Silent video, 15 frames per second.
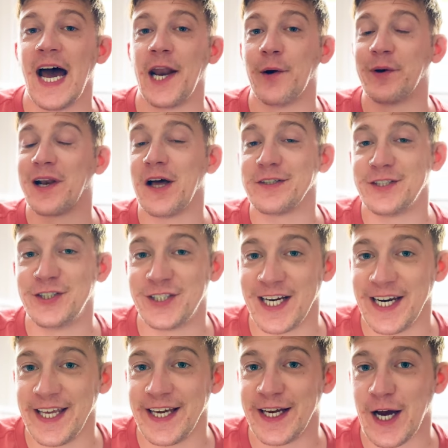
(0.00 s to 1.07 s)
And I would like to
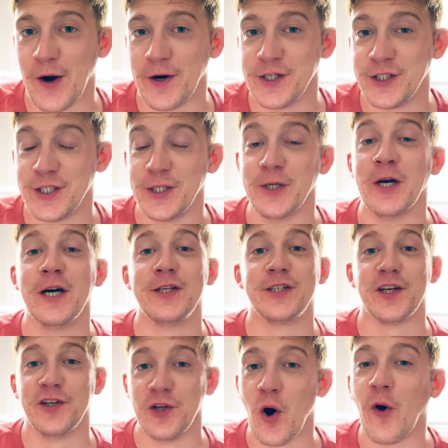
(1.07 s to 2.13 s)
gently encourage you
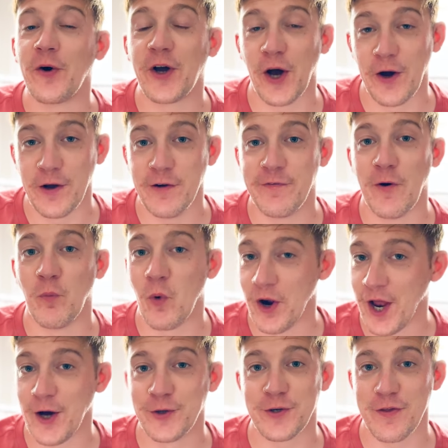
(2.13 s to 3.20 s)
to not go for
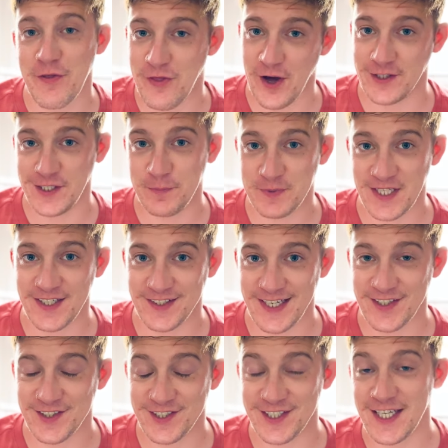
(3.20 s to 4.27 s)
130%
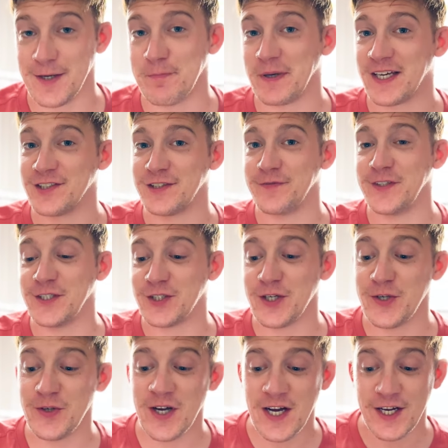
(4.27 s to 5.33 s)
density because if you
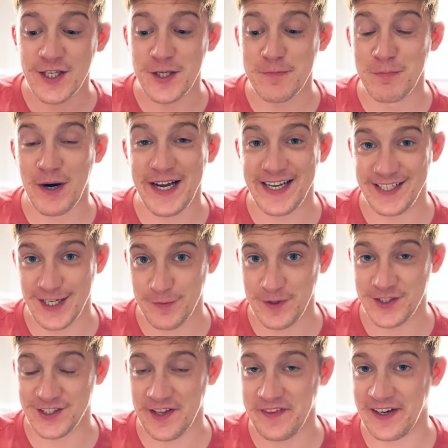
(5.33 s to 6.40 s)
do, you might end up
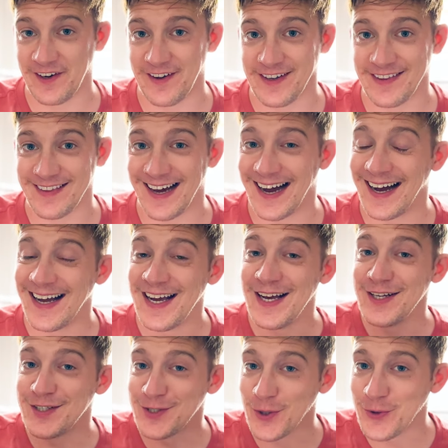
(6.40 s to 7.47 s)
with something like that.
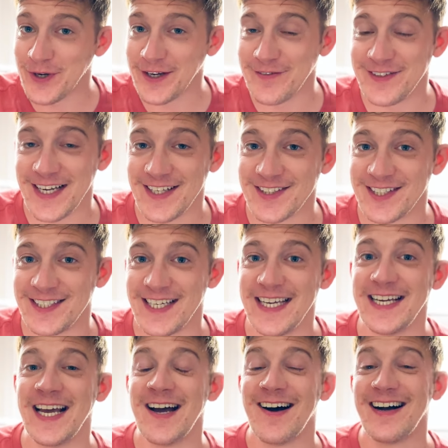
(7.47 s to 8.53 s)
Talking of
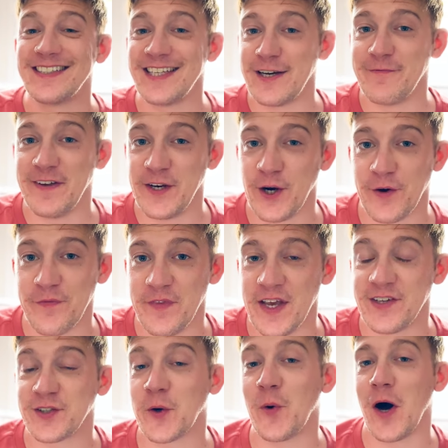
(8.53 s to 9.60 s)
density, I did a video on
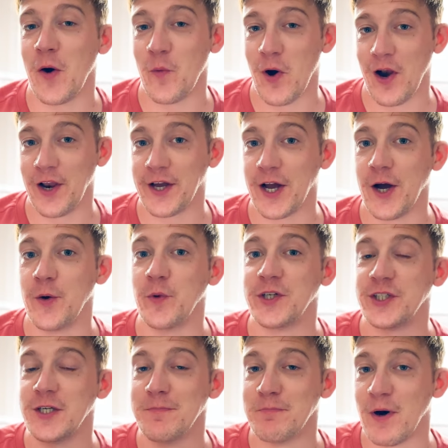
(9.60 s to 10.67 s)
this quite a while ago,
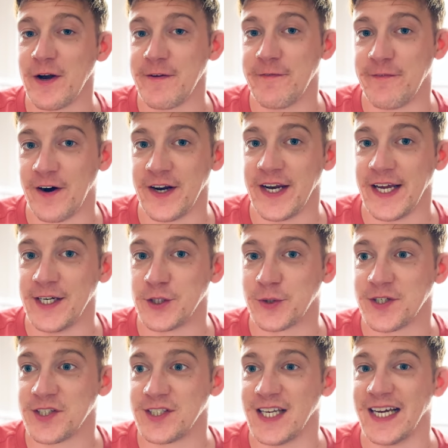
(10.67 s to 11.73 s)
which you might find
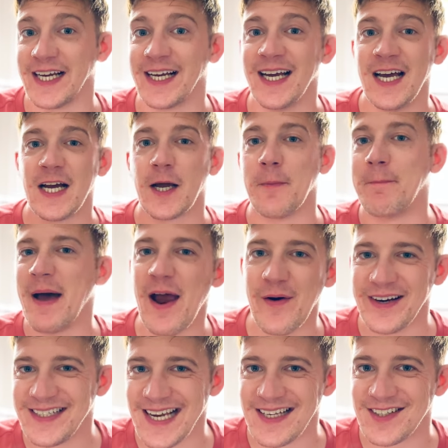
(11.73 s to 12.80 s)
interesting,
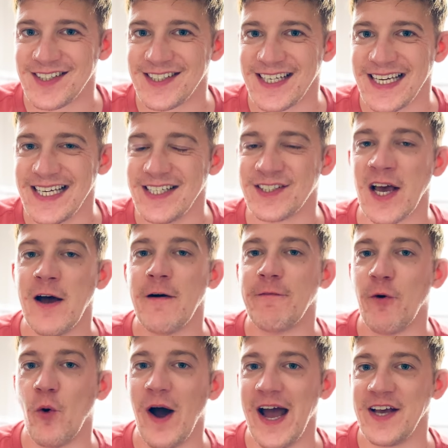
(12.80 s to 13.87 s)
comparing densities
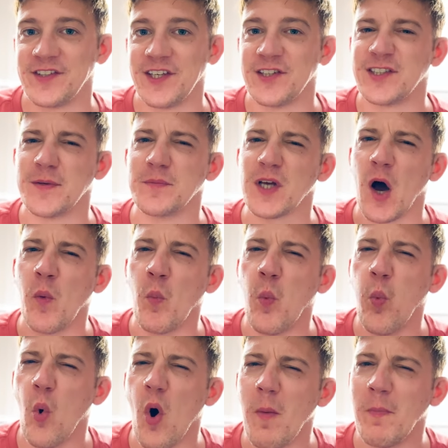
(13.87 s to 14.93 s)
for hair systems
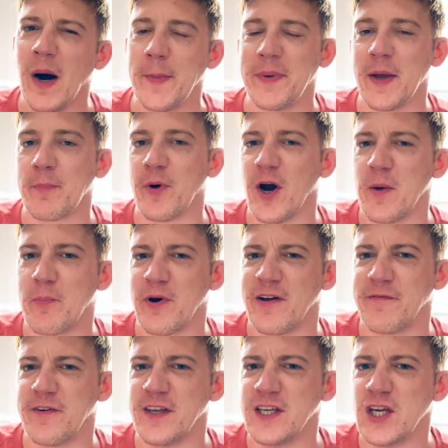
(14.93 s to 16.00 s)
and what might be
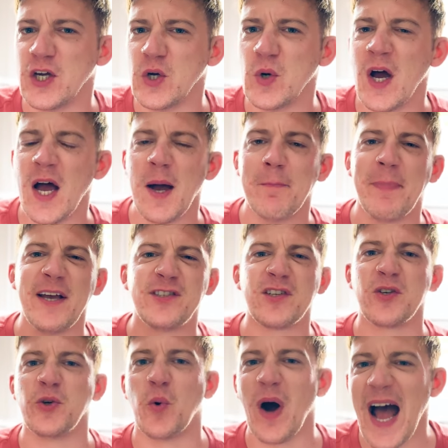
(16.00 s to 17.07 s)
appropriate for you based
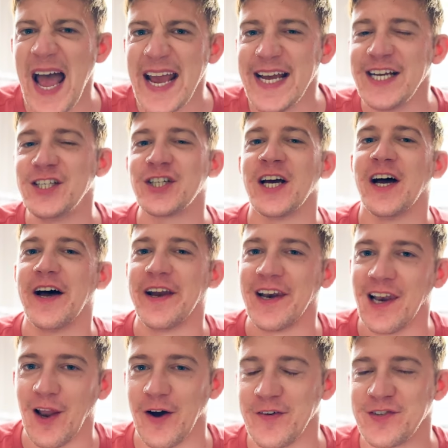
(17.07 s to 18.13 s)
on your age
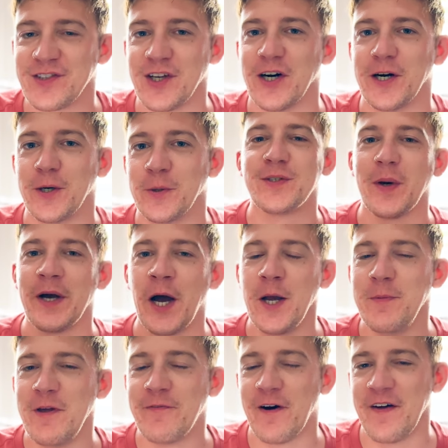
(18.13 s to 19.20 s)
and lifestyle. So I
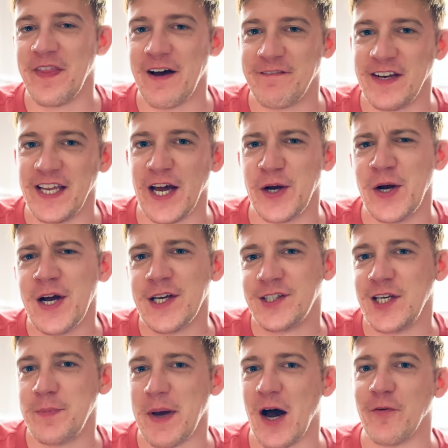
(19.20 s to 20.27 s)
hope you find that video
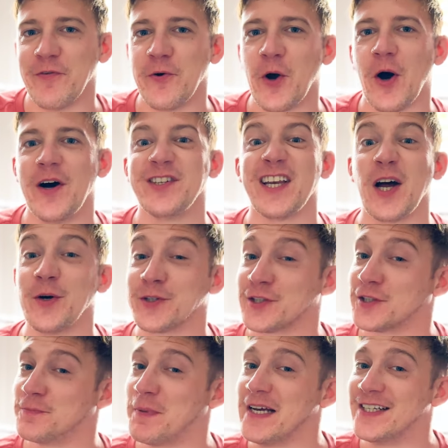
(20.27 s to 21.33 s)
super helpful, guys, and I'll
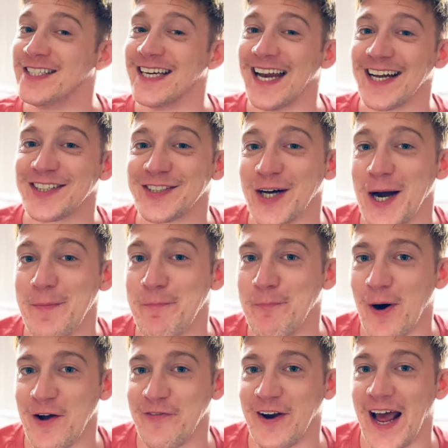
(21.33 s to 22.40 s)
speak to you next time. Bye for